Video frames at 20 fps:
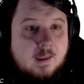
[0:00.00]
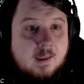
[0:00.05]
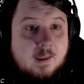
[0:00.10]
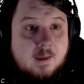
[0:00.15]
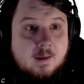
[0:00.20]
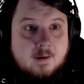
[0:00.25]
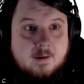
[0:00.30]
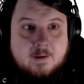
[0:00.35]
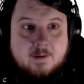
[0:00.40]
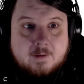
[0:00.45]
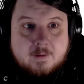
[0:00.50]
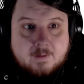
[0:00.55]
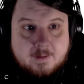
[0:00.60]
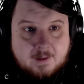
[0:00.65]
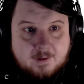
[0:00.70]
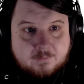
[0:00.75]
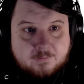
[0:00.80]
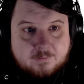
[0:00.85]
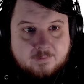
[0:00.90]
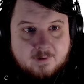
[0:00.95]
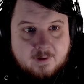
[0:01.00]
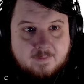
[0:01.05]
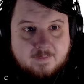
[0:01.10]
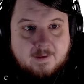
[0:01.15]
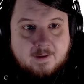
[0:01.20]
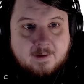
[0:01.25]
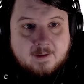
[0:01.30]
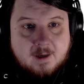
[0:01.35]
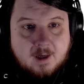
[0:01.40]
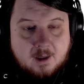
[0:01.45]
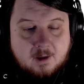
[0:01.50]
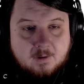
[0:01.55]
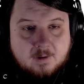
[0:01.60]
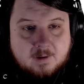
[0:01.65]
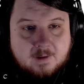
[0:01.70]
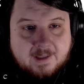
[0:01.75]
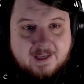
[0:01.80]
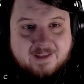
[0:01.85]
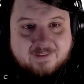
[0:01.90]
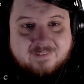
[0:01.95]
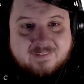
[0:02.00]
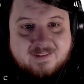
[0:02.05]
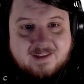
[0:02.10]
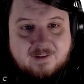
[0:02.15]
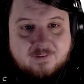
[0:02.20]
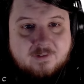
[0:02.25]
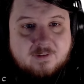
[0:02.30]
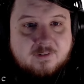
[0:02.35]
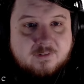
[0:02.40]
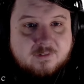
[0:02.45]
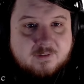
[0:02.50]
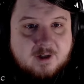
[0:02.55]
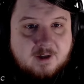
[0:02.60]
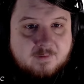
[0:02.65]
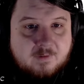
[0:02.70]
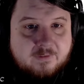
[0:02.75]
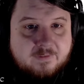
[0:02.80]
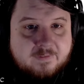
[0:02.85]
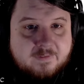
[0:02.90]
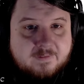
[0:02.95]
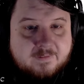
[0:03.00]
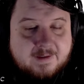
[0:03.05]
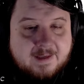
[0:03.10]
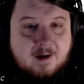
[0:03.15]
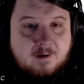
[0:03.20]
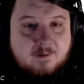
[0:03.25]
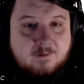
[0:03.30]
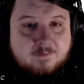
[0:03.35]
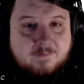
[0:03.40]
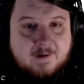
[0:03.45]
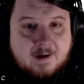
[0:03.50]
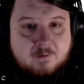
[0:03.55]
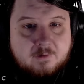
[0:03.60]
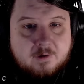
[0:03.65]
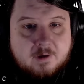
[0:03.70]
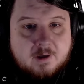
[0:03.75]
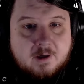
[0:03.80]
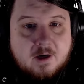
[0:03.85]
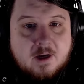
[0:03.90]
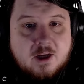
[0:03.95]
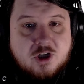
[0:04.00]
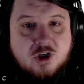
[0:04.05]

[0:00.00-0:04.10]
In Lisa, the iconoclast, Lisa discovers that the town founder,